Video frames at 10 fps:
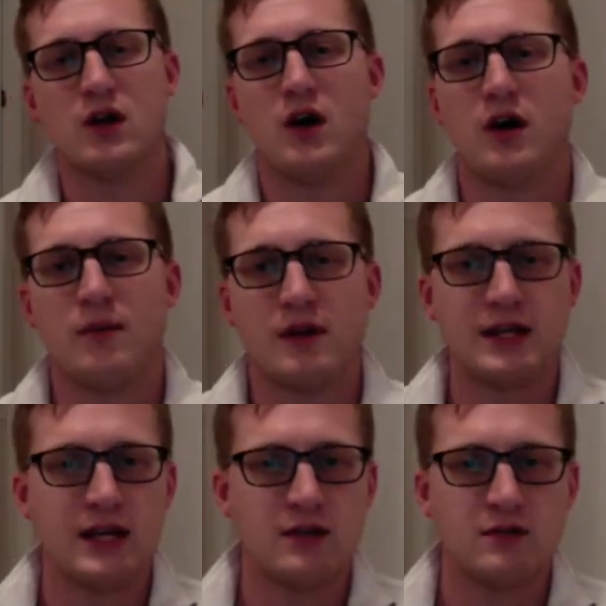
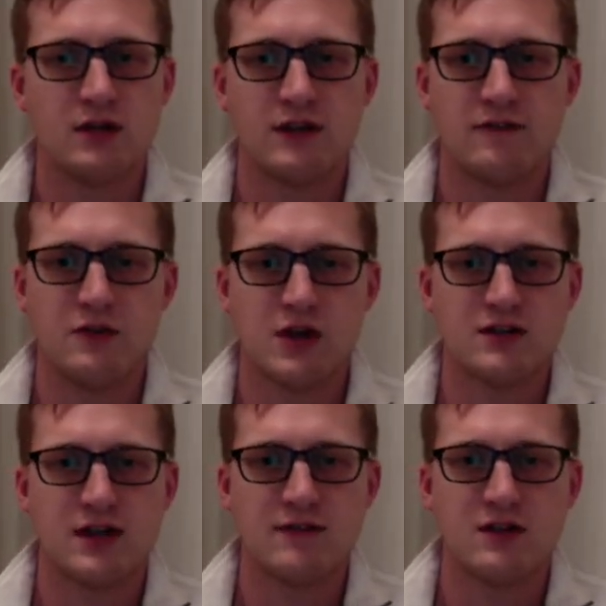Again, if you
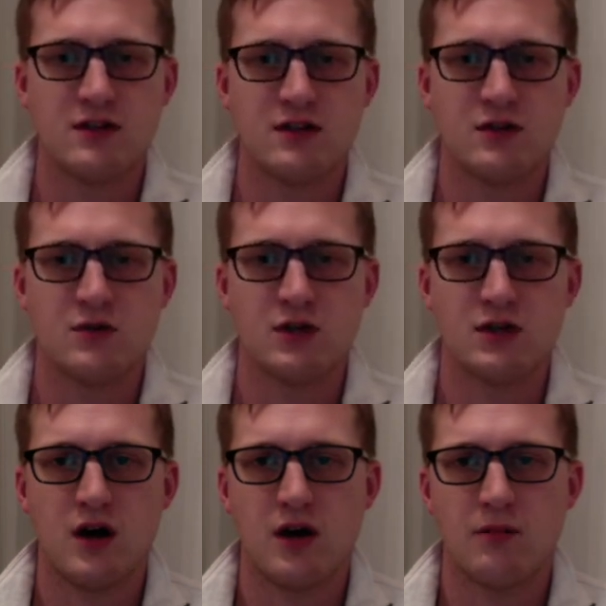guys have anything you want to
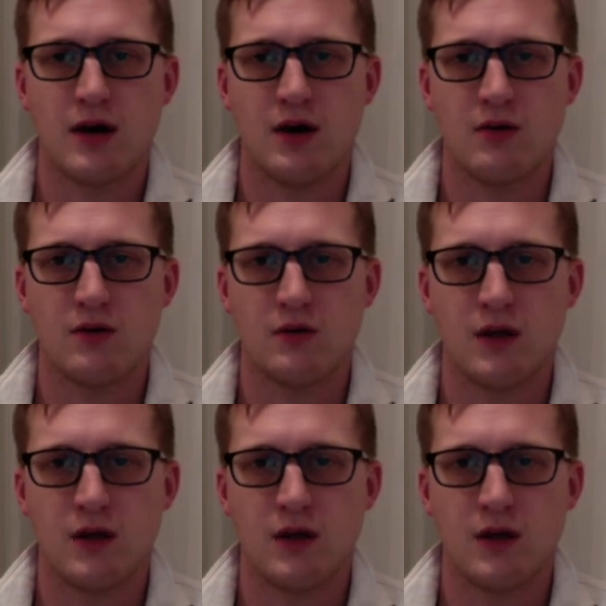talk about,